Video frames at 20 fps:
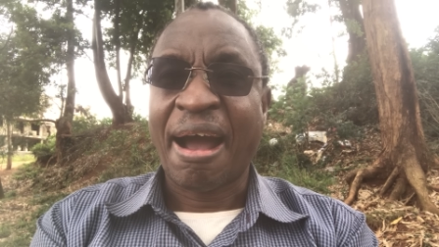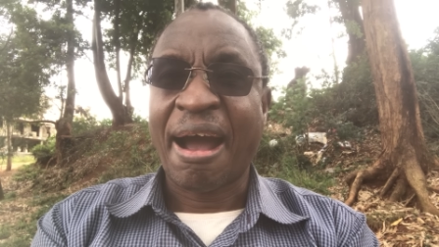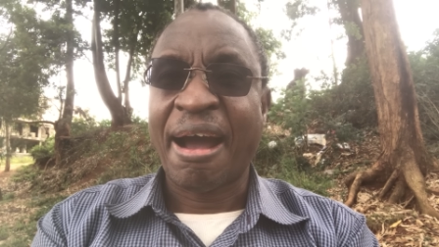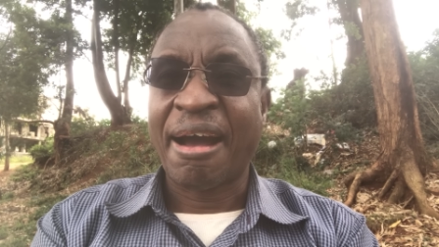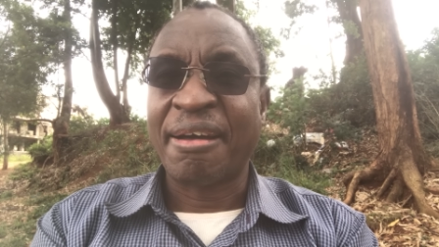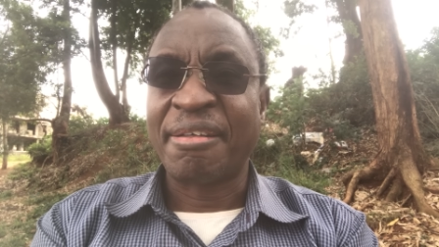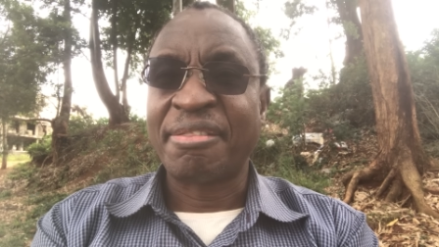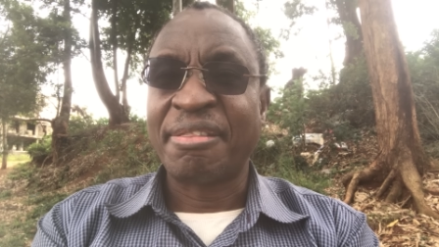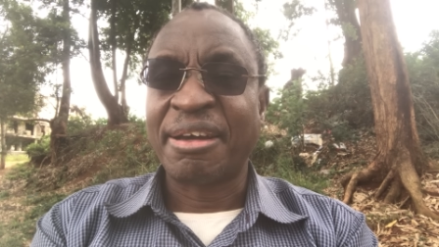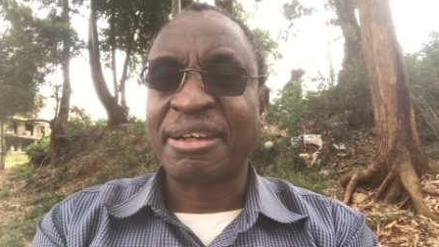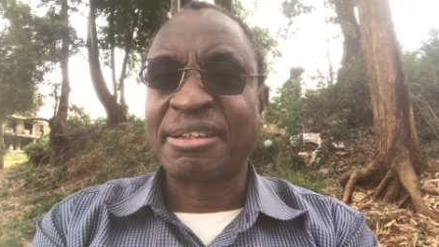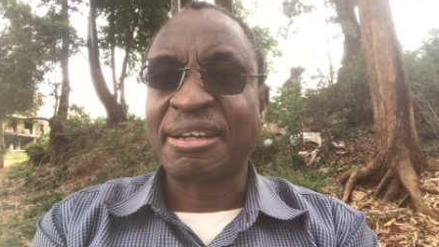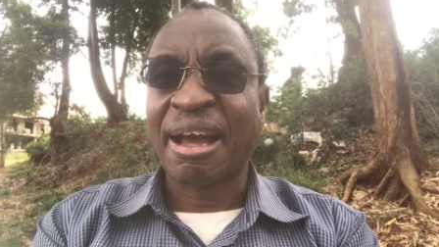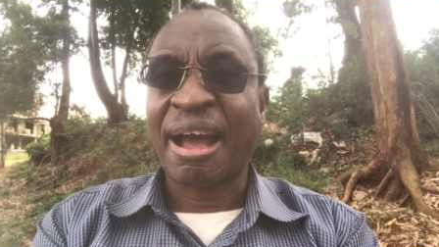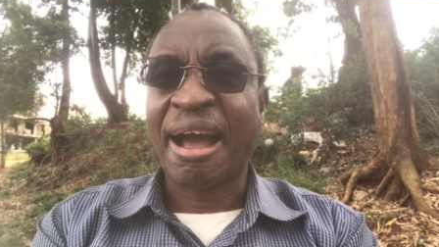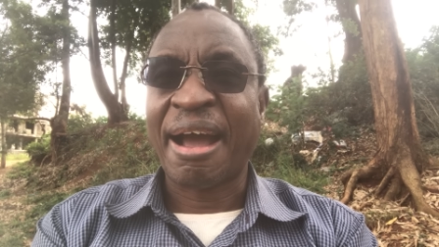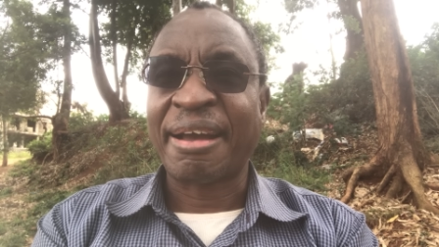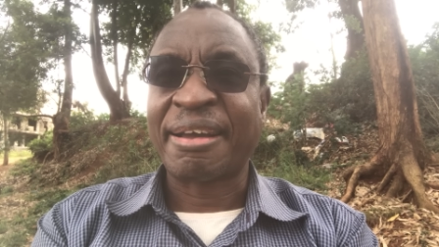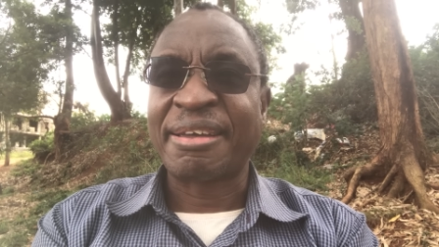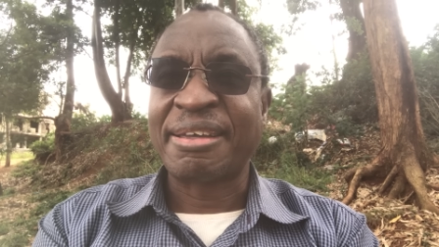are that
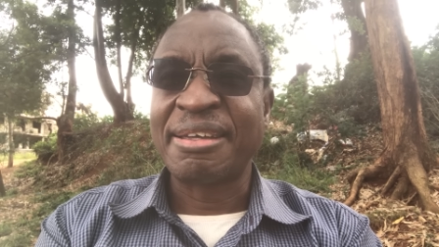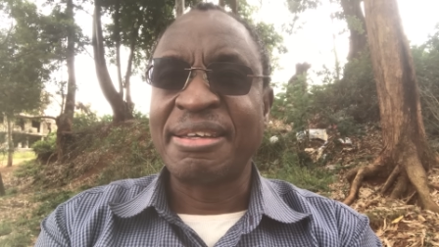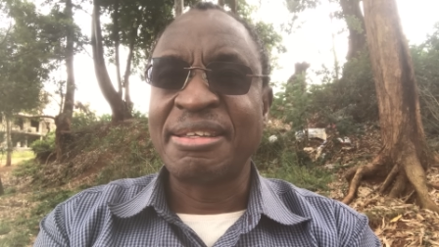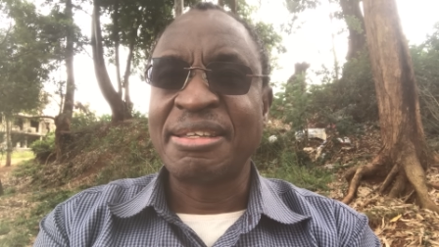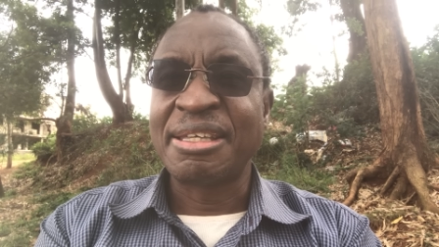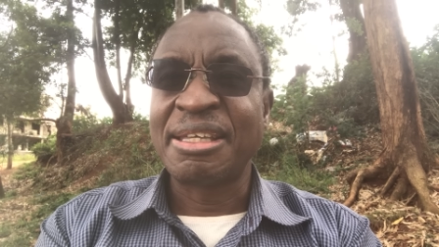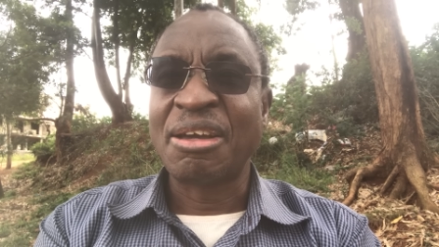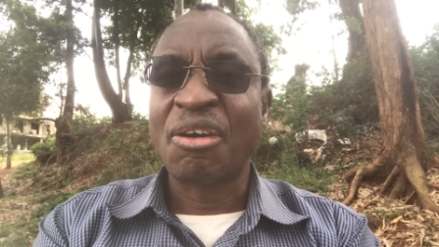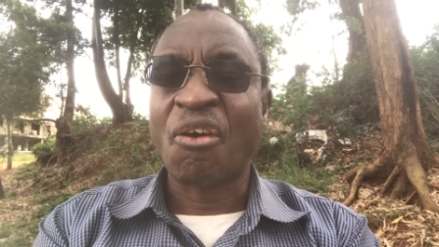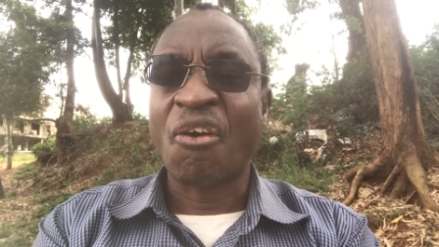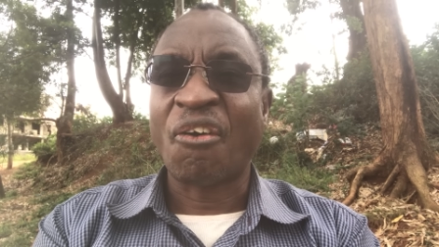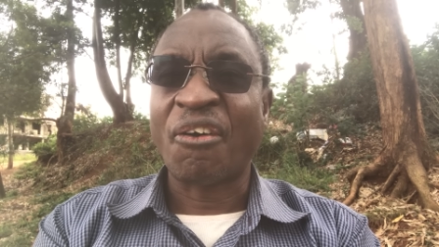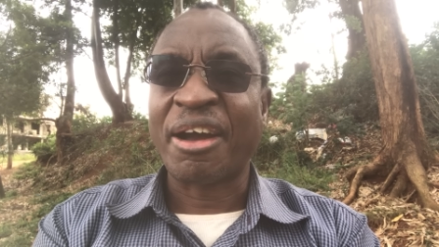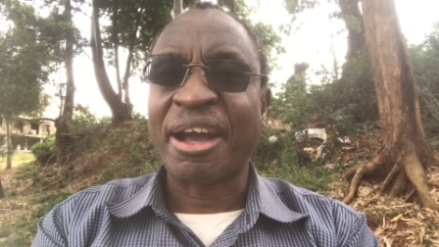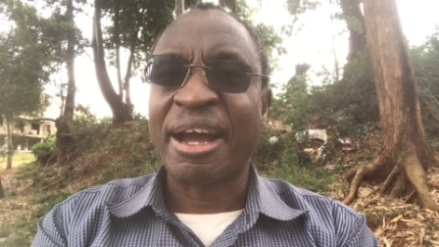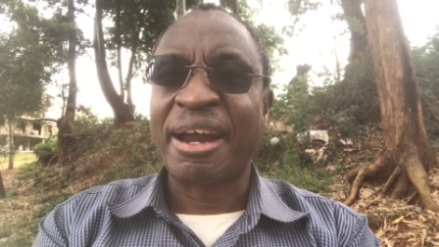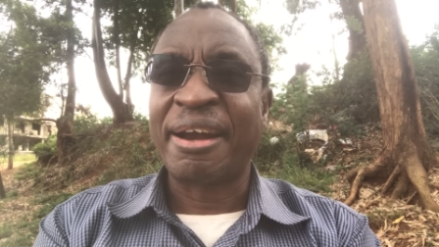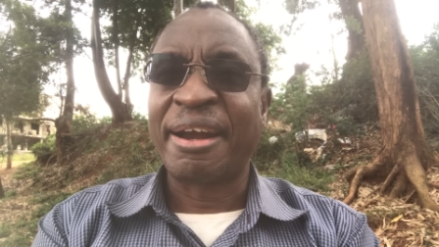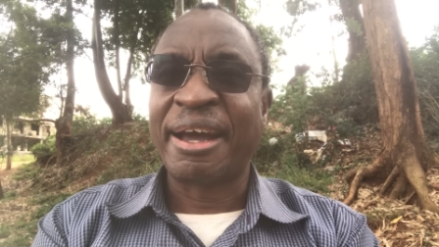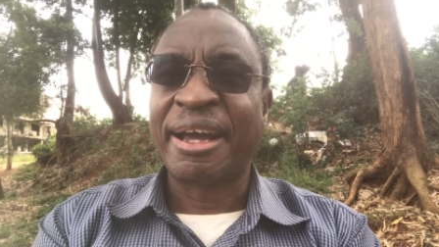Akinyi
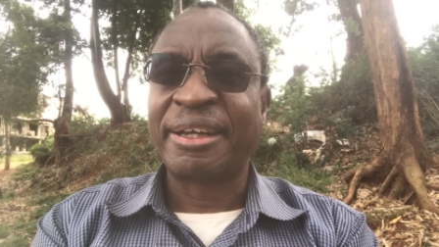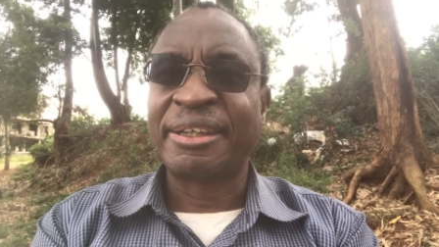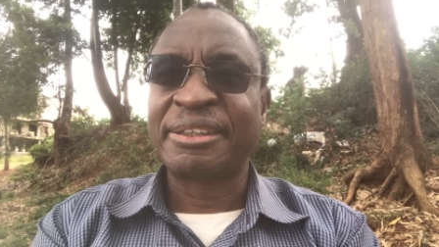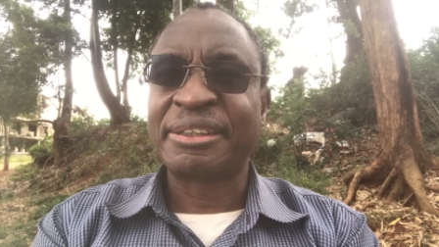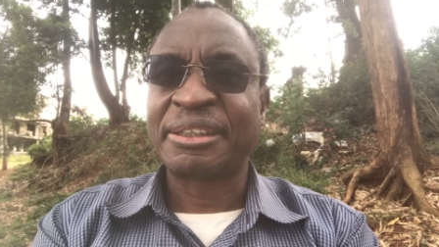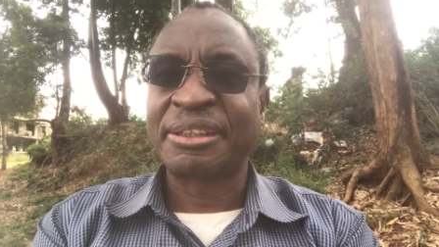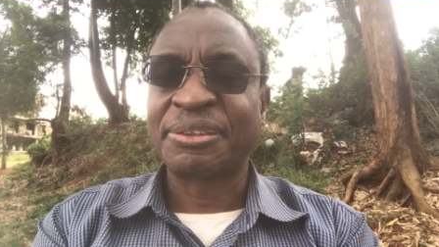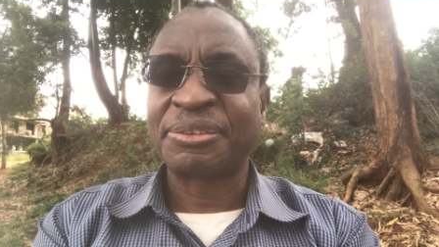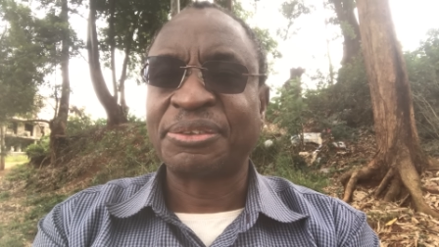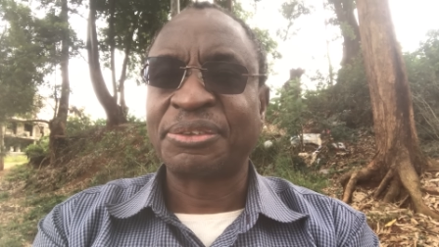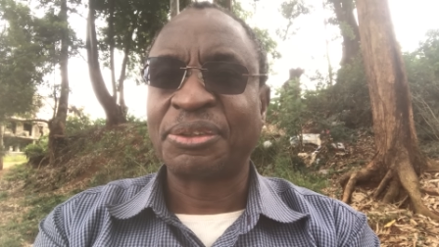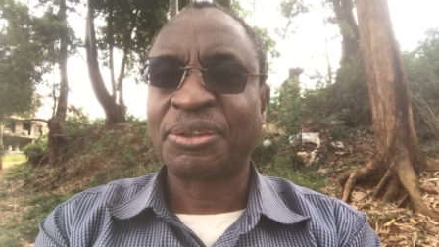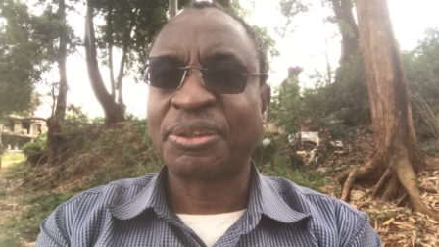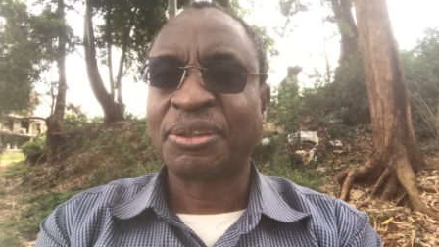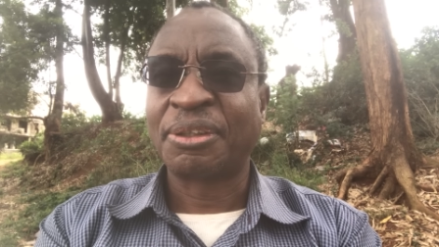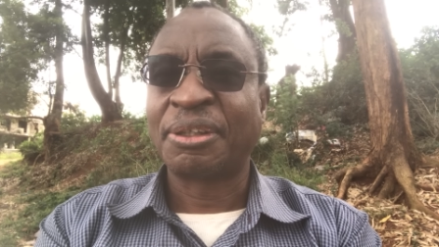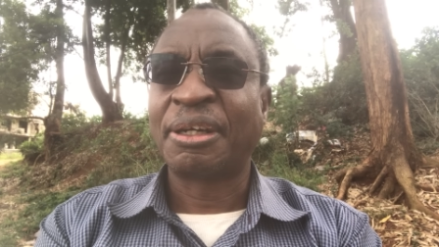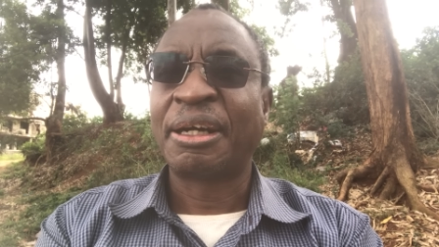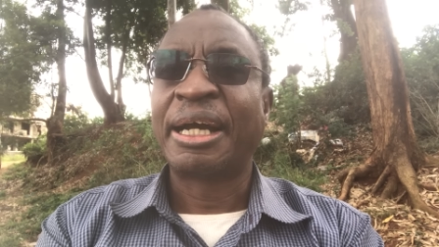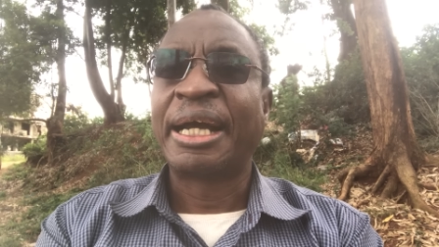organized
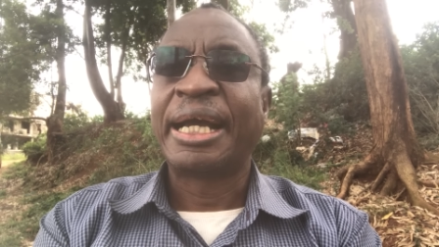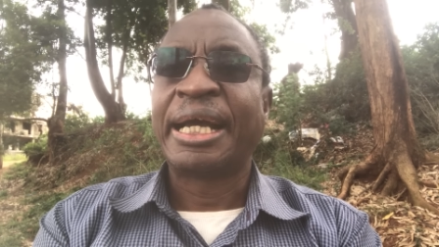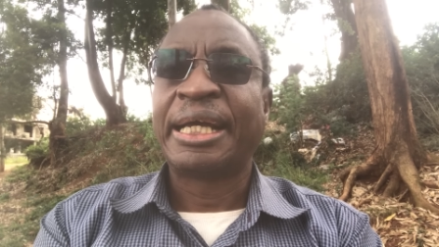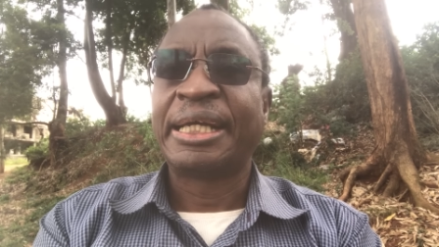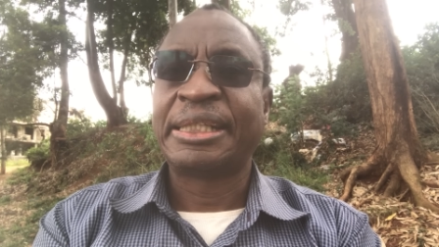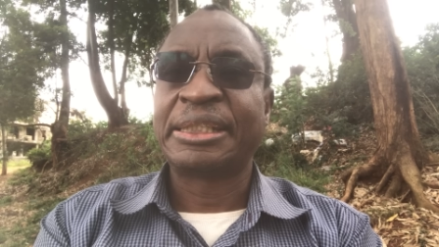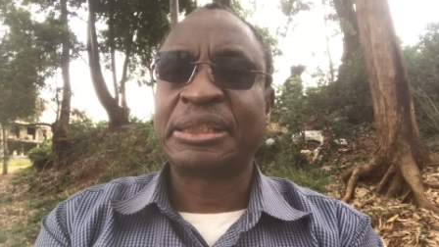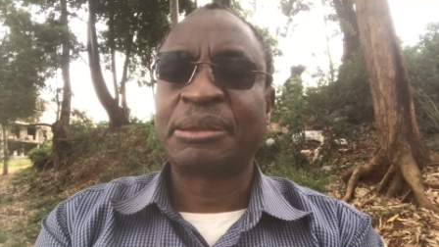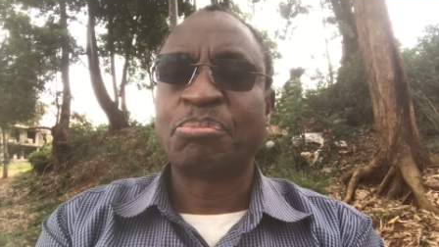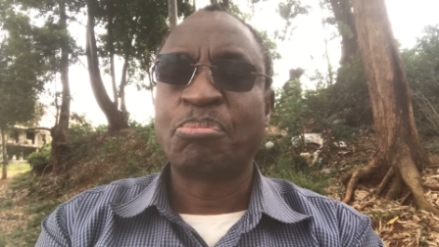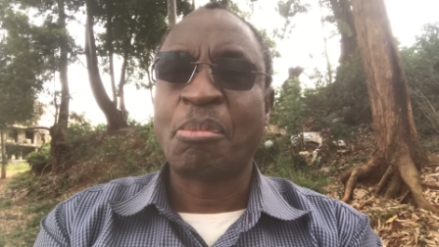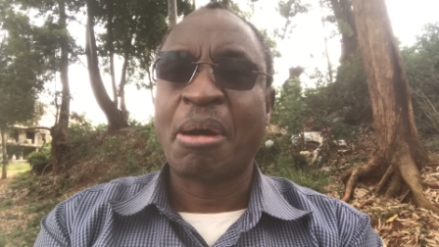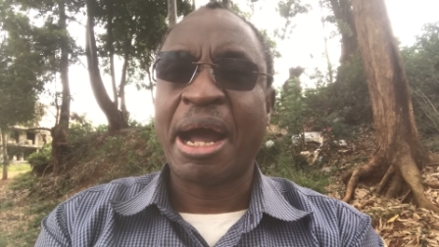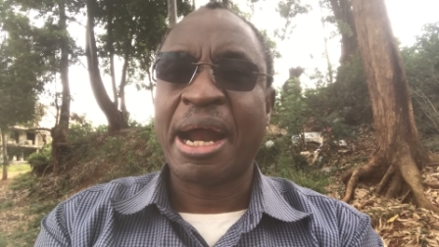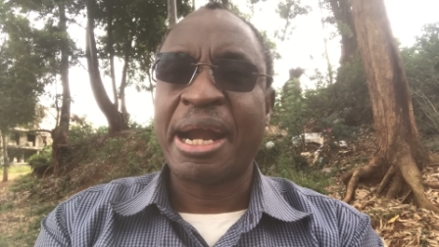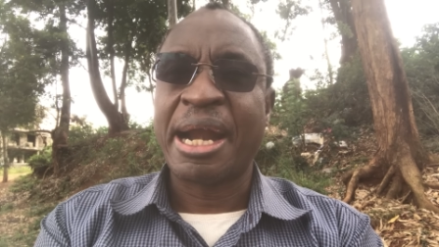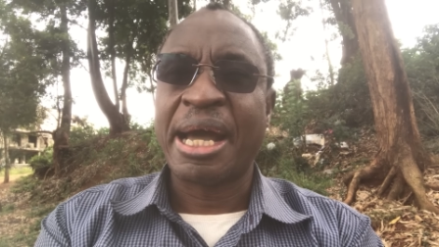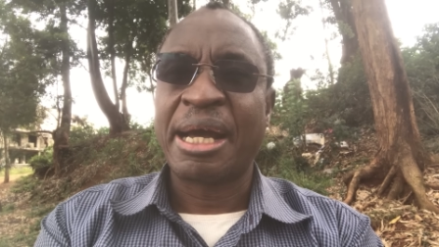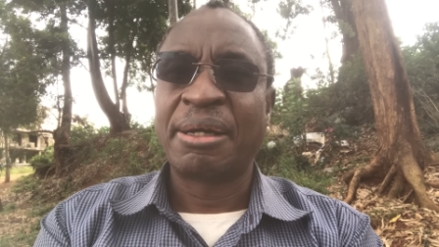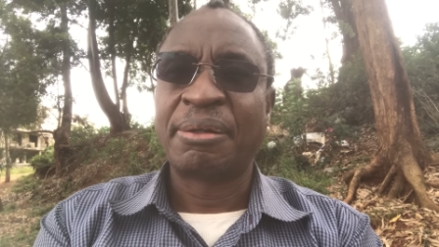for his
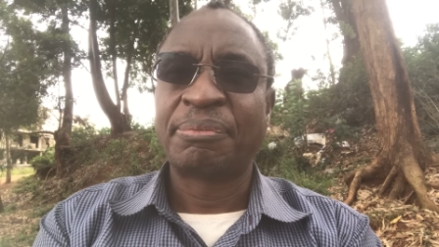murder.